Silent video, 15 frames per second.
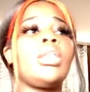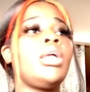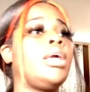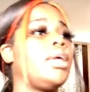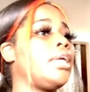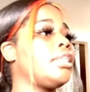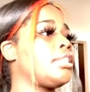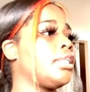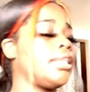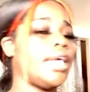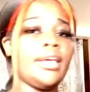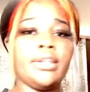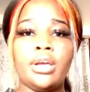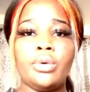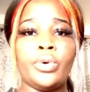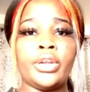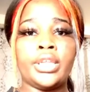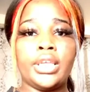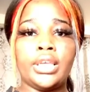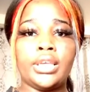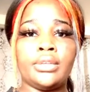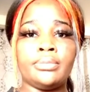It's a lady on one
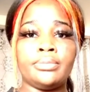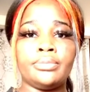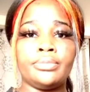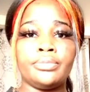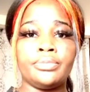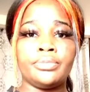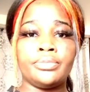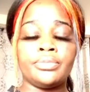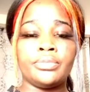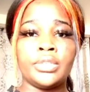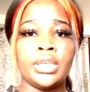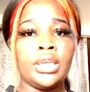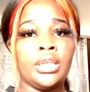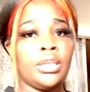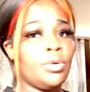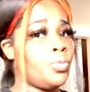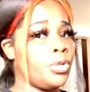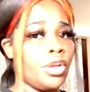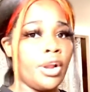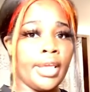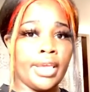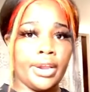end with
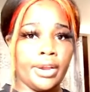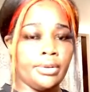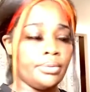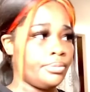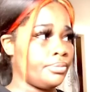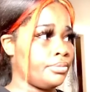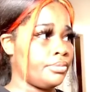her hair